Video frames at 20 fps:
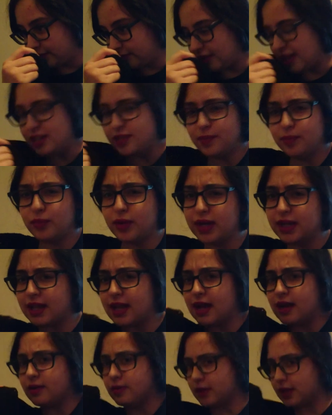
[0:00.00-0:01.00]
They should bring
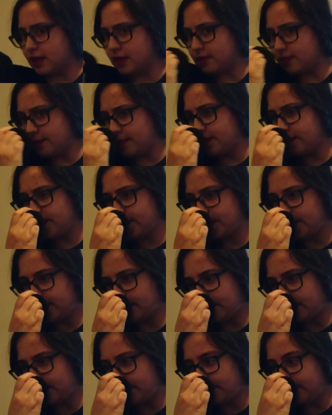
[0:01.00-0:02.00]
that out again.
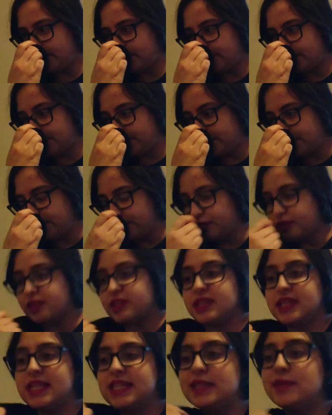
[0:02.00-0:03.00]

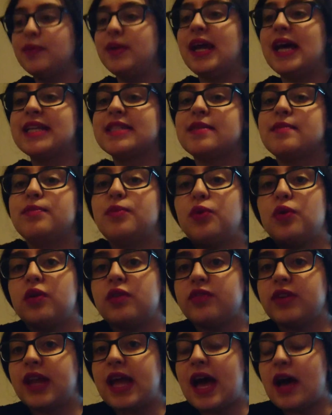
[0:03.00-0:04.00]
So this one has a more
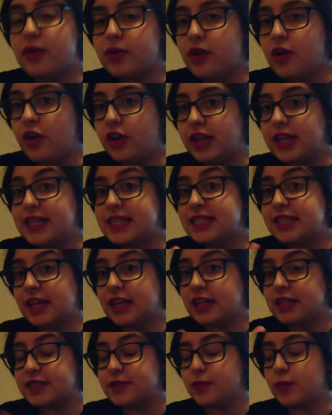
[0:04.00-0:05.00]
of an alcoholic
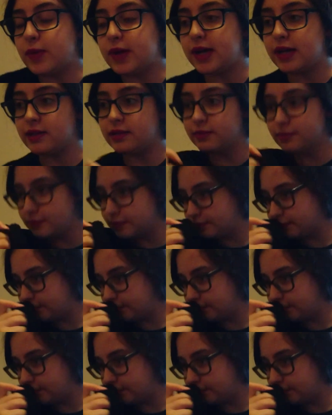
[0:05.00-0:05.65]
scent as well.